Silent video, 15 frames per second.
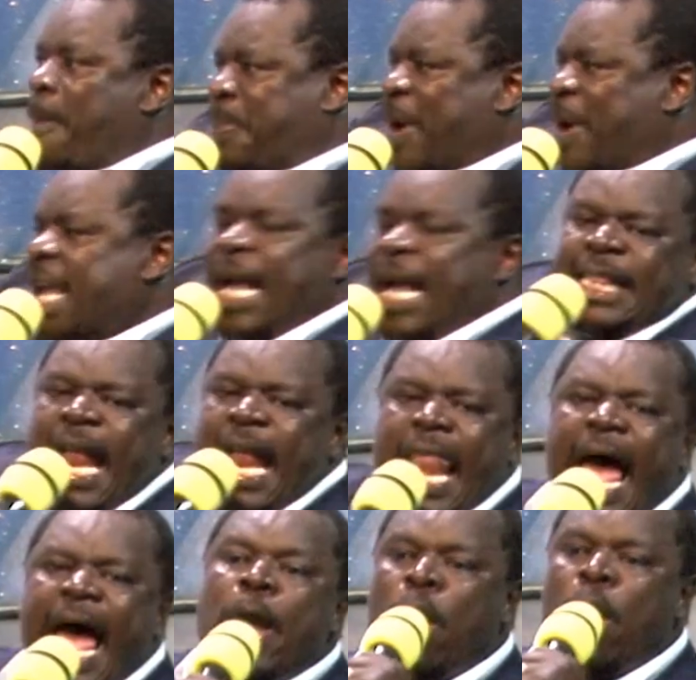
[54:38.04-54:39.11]
for bringing
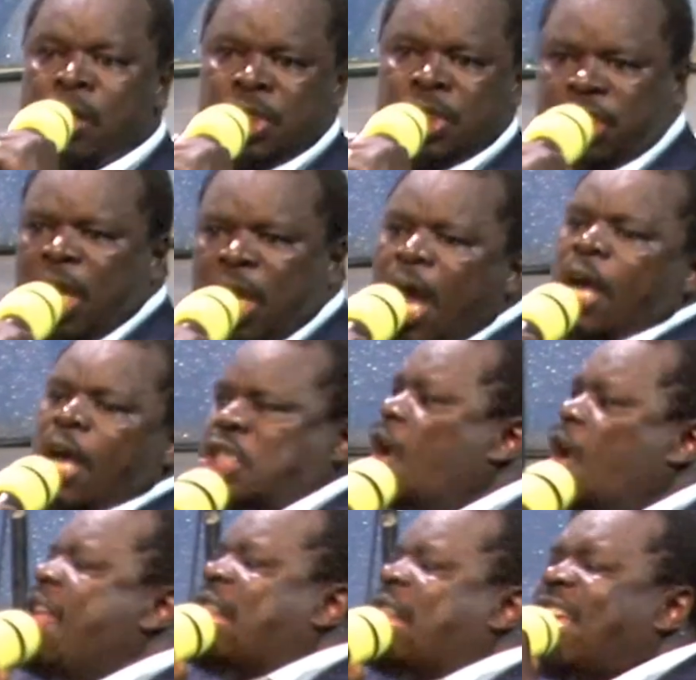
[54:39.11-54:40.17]
the lions
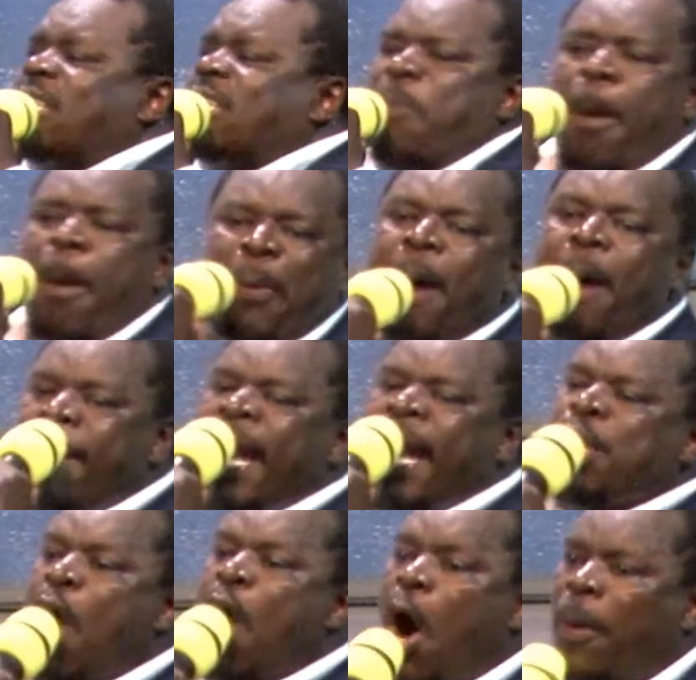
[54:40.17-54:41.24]
so that these people
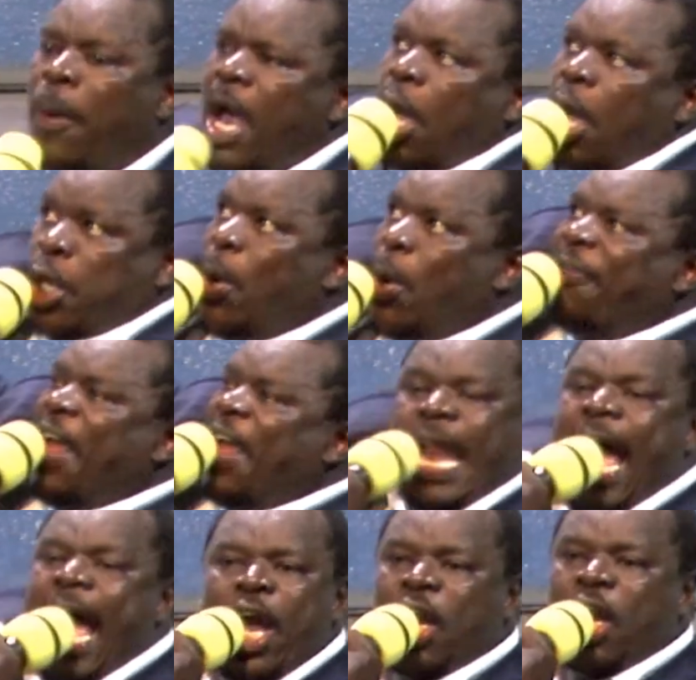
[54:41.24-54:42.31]
may know you are
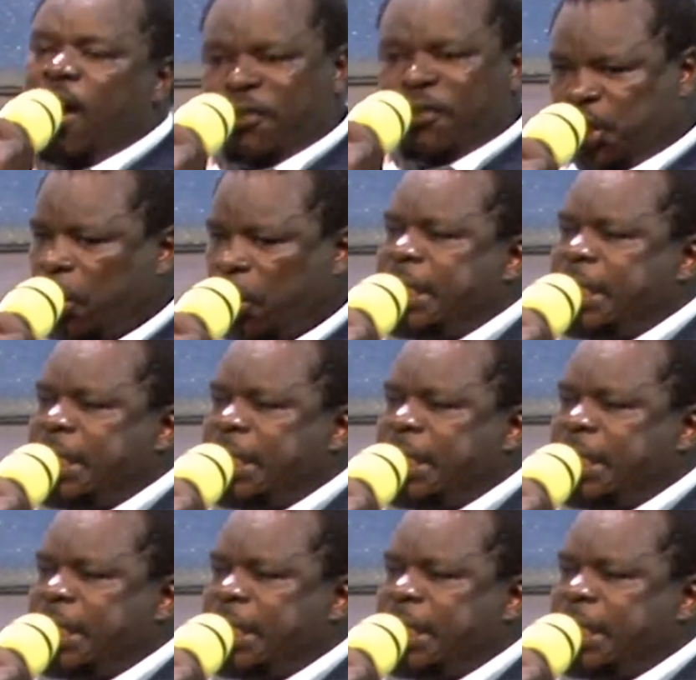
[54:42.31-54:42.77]
the lion of